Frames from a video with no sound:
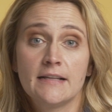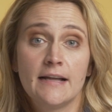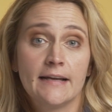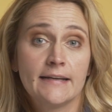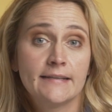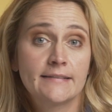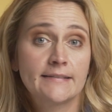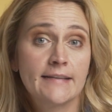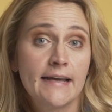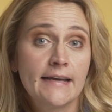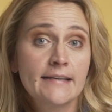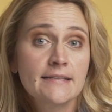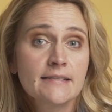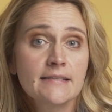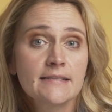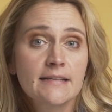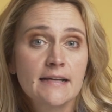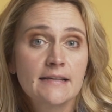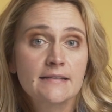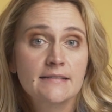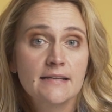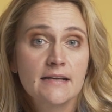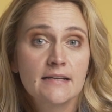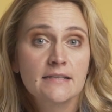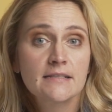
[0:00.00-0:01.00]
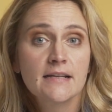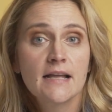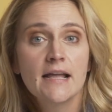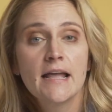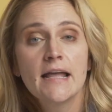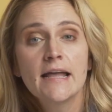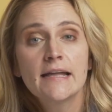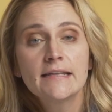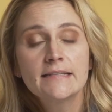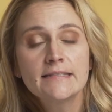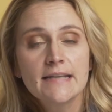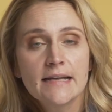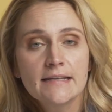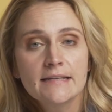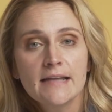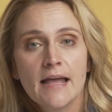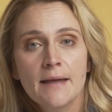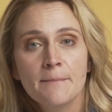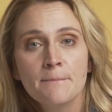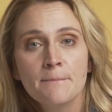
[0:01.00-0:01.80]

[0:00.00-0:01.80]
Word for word: like data centers, then